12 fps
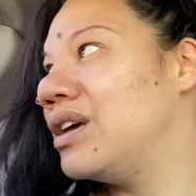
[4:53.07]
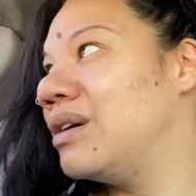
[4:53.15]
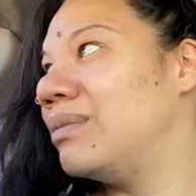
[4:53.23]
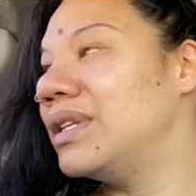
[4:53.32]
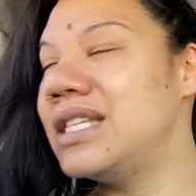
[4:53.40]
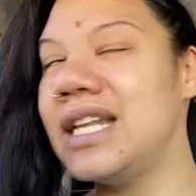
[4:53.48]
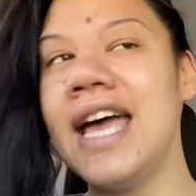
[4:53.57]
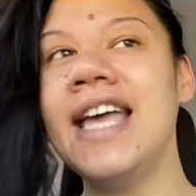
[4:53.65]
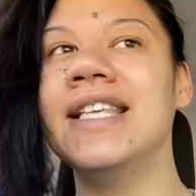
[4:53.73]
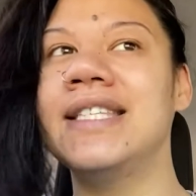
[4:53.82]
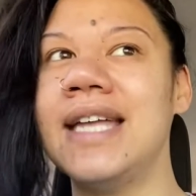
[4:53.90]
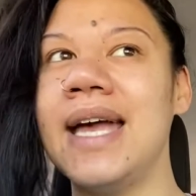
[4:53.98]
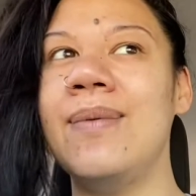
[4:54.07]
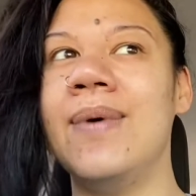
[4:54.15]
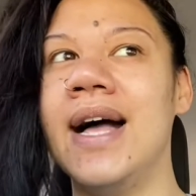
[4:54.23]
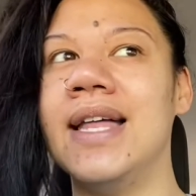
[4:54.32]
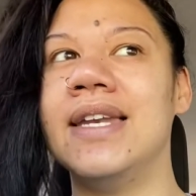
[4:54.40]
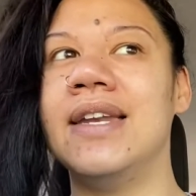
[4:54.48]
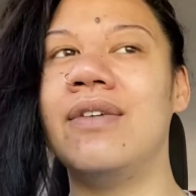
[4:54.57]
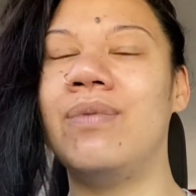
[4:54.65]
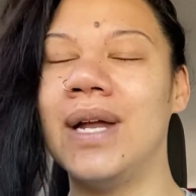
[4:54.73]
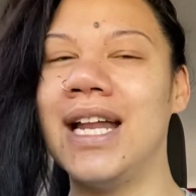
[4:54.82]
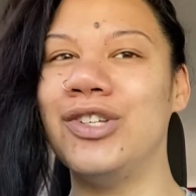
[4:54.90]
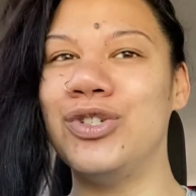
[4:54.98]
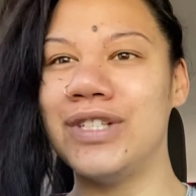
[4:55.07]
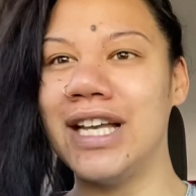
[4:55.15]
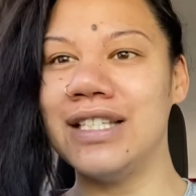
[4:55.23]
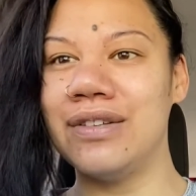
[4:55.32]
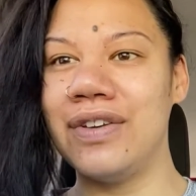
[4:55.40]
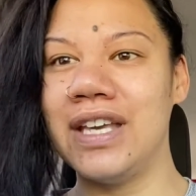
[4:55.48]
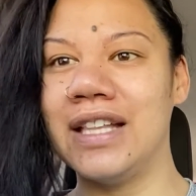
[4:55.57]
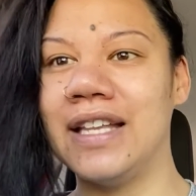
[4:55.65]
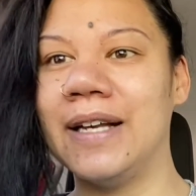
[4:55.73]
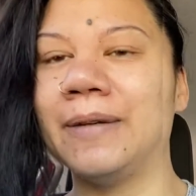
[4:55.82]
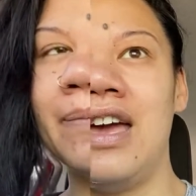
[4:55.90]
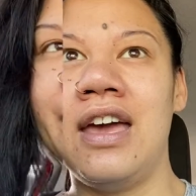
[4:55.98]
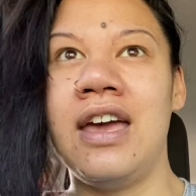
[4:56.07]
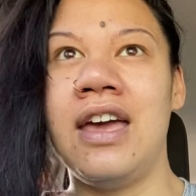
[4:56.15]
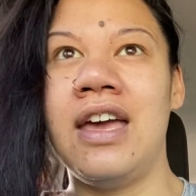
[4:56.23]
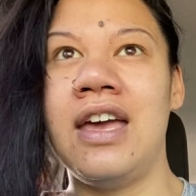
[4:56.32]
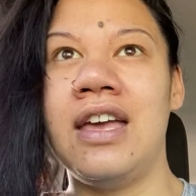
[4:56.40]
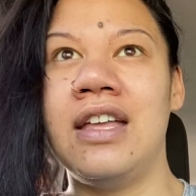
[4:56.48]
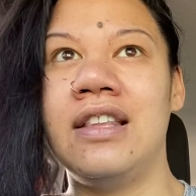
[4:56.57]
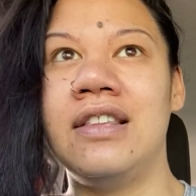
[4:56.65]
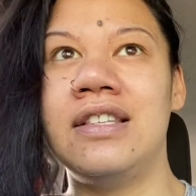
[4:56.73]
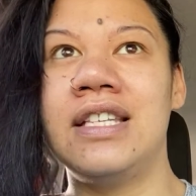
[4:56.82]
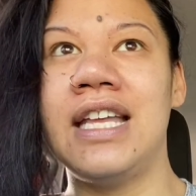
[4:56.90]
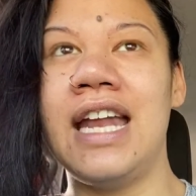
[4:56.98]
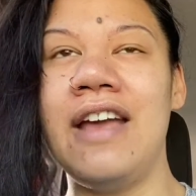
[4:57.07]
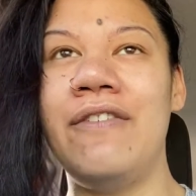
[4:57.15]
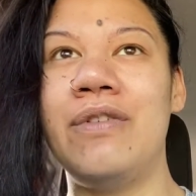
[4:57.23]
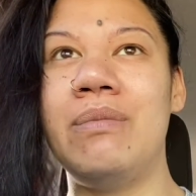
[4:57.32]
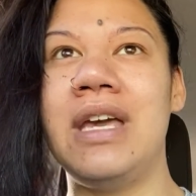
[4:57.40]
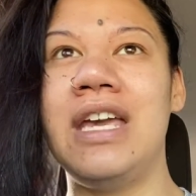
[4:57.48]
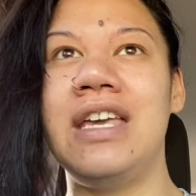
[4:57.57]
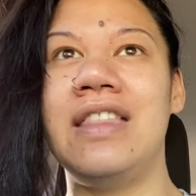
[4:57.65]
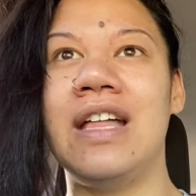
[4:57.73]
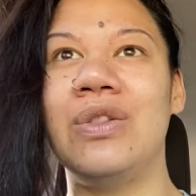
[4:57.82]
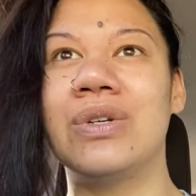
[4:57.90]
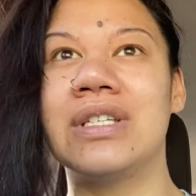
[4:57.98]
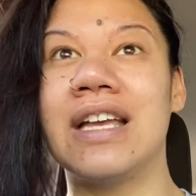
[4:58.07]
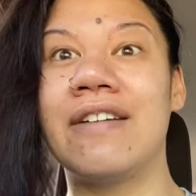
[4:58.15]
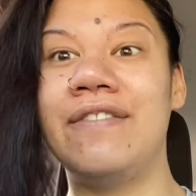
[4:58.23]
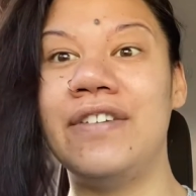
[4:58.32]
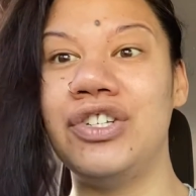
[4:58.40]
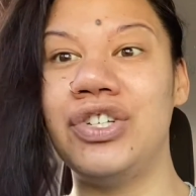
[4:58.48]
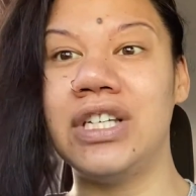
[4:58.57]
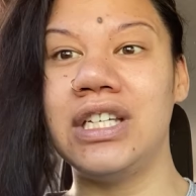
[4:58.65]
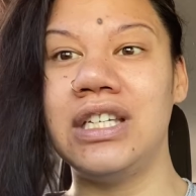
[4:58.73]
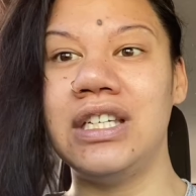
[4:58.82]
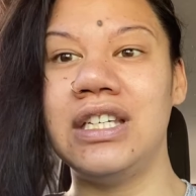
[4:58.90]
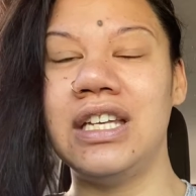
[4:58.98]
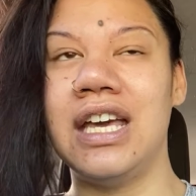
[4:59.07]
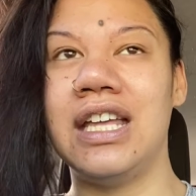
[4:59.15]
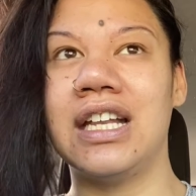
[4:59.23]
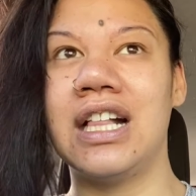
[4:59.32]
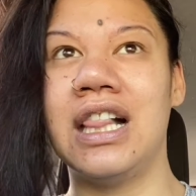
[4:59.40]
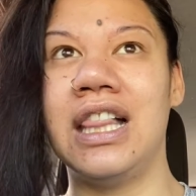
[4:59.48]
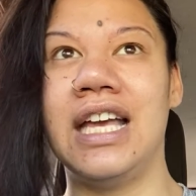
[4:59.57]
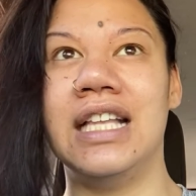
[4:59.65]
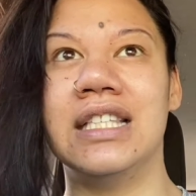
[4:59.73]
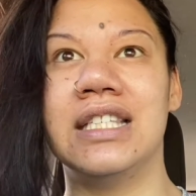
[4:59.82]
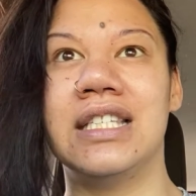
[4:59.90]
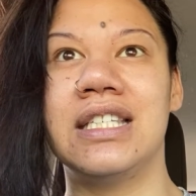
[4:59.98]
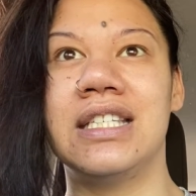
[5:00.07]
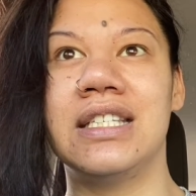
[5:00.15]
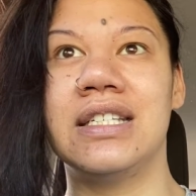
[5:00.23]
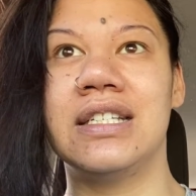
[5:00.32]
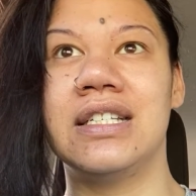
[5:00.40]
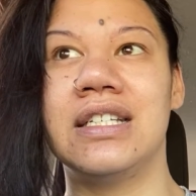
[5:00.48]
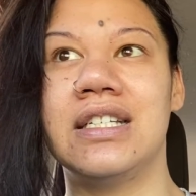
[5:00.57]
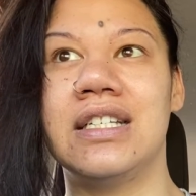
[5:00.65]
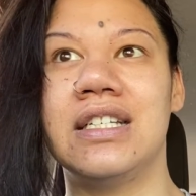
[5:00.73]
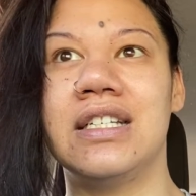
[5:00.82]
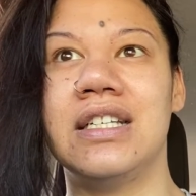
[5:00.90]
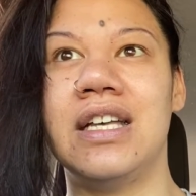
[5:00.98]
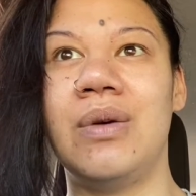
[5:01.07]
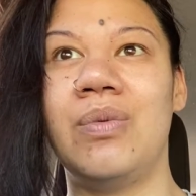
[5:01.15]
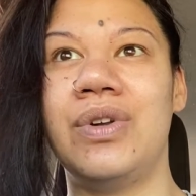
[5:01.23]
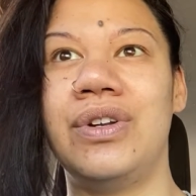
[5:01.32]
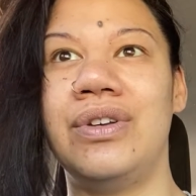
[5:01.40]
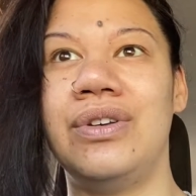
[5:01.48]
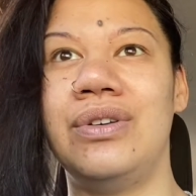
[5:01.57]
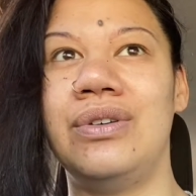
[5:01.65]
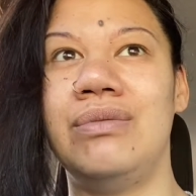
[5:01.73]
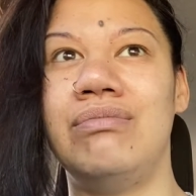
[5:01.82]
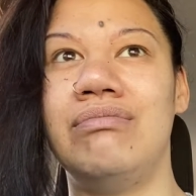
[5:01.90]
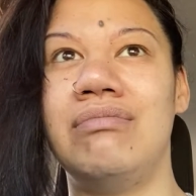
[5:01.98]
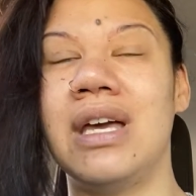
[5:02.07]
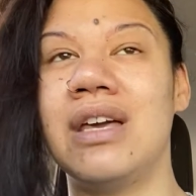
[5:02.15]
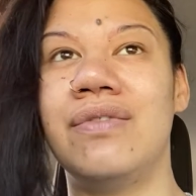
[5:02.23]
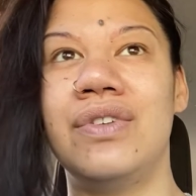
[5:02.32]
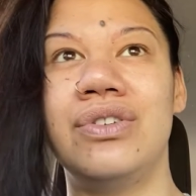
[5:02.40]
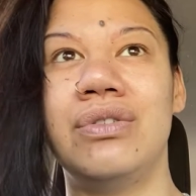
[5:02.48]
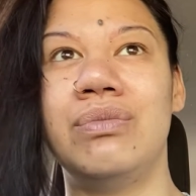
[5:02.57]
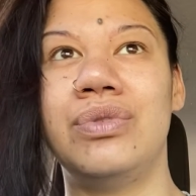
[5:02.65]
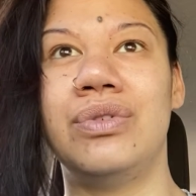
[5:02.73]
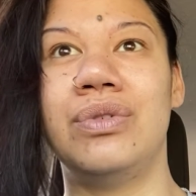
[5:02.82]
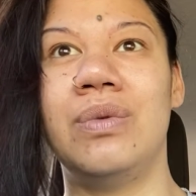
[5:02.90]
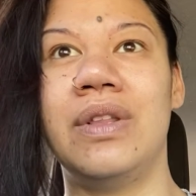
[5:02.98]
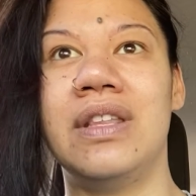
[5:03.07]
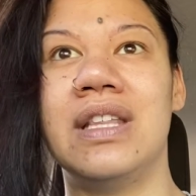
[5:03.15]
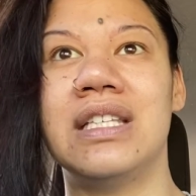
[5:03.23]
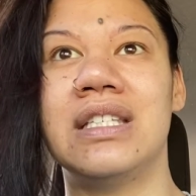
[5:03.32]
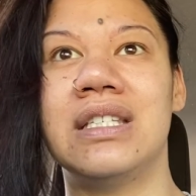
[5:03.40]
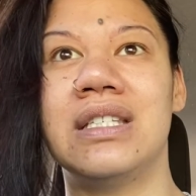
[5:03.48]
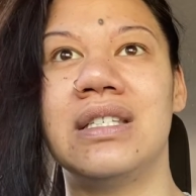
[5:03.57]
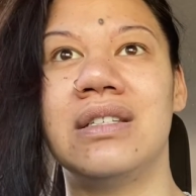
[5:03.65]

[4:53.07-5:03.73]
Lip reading: but today is day 1 of 100 Days of Healing. And today for me, that looks like vision and cleanse. I want to make a vision board, whether that's